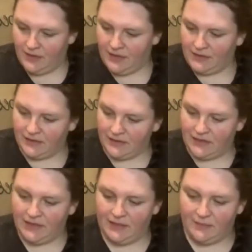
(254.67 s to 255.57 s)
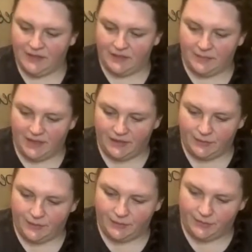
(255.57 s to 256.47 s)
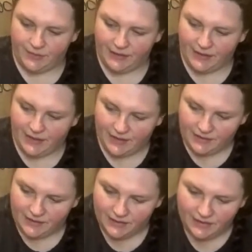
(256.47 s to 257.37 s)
let's clean up this mess real quick, guys.